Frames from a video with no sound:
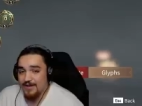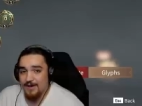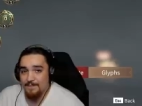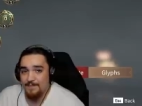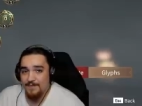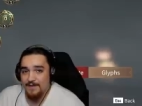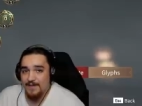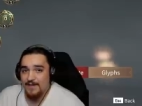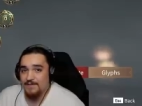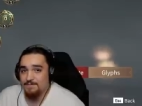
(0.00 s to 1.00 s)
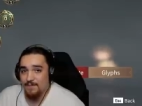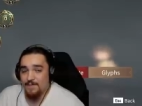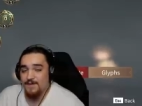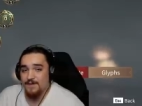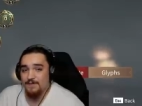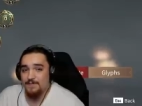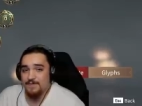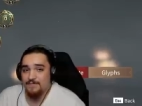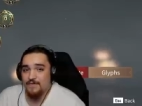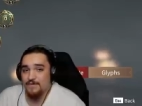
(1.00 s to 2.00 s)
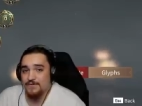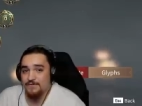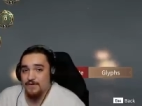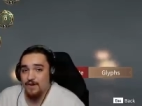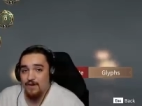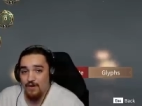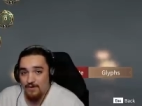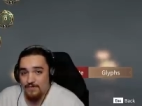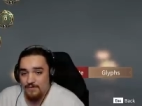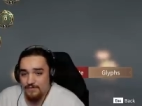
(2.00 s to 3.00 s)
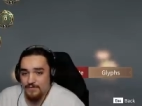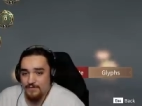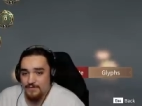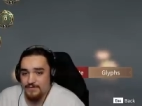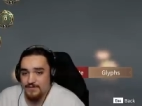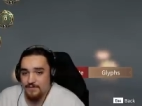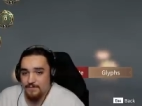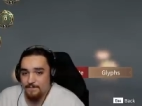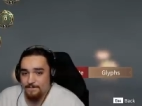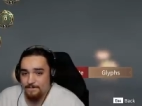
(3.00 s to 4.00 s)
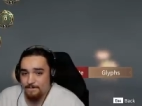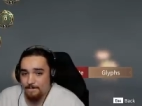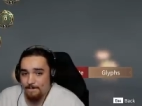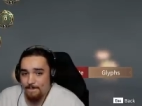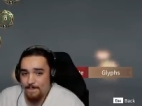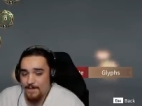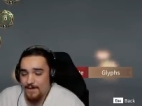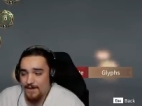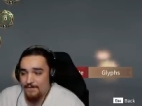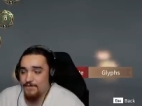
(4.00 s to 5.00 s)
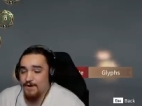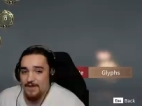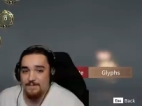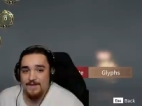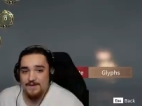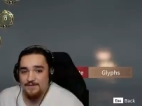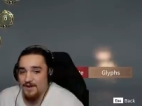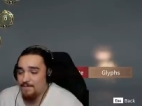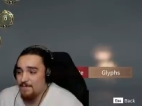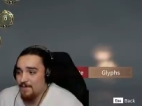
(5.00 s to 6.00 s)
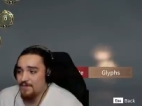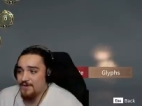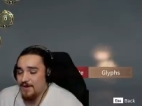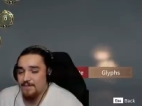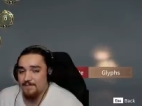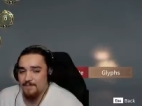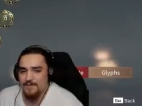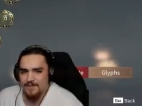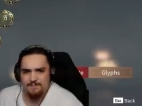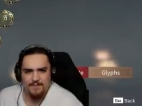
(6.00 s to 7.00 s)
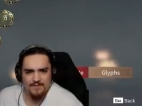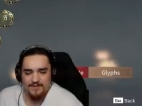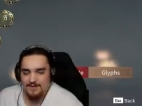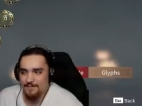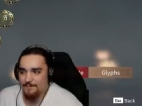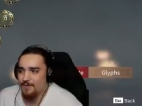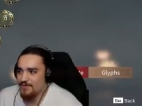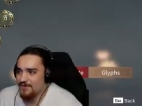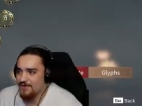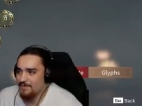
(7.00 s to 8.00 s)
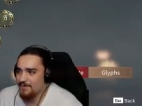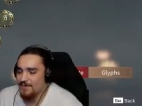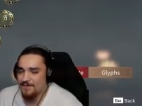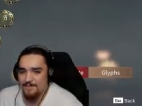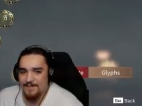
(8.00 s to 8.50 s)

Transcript: up is probably going to be the focus for a lot of you. So if you're like me and you can't be bothered up, bothered, bothered, bothered up, Lamar.